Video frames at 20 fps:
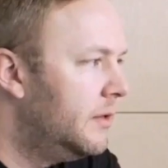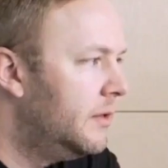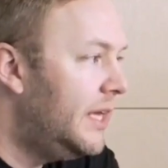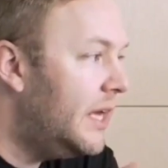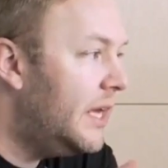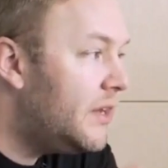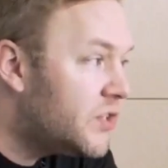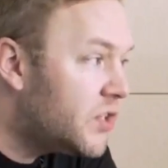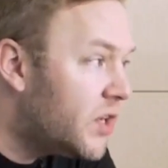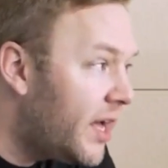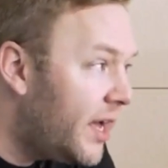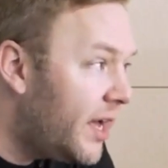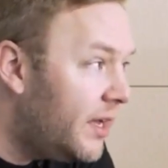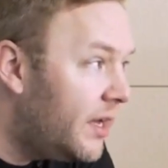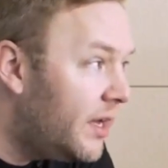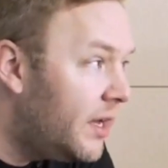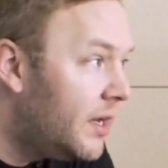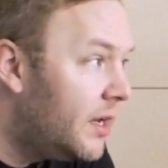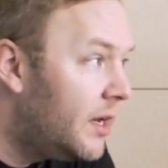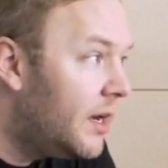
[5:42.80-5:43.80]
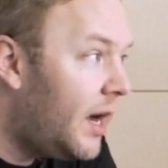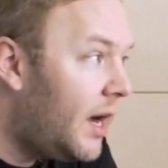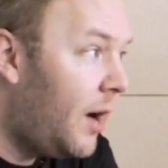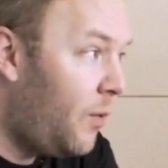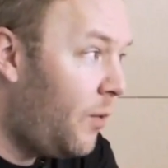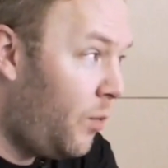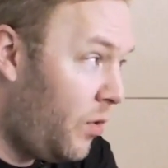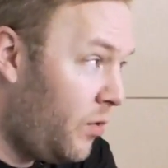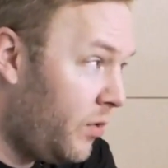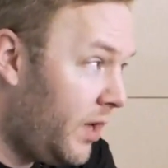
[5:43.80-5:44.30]
Yesterday,
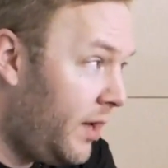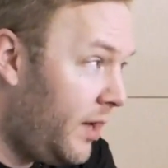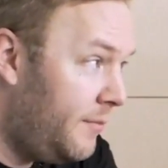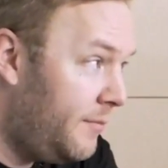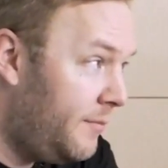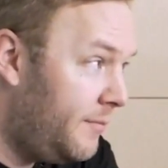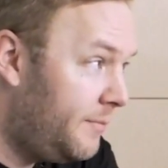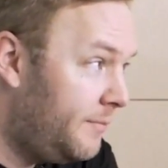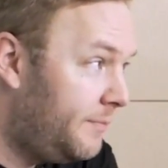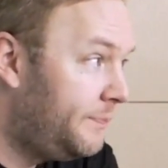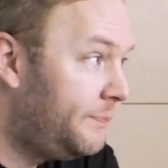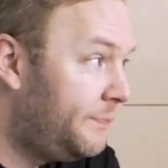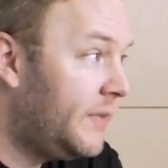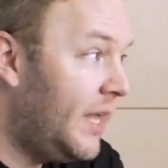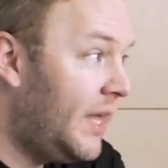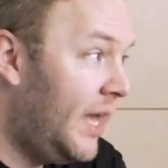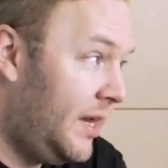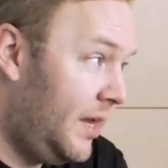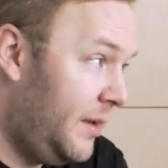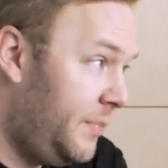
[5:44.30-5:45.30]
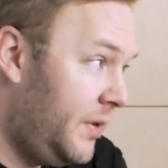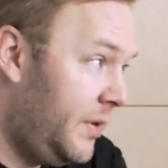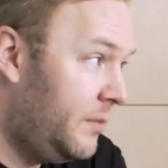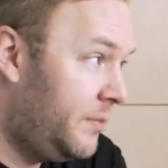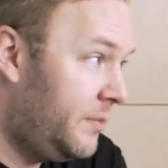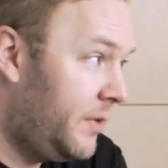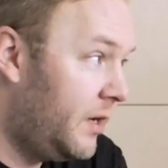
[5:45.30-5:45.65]
I woke up and ate peanut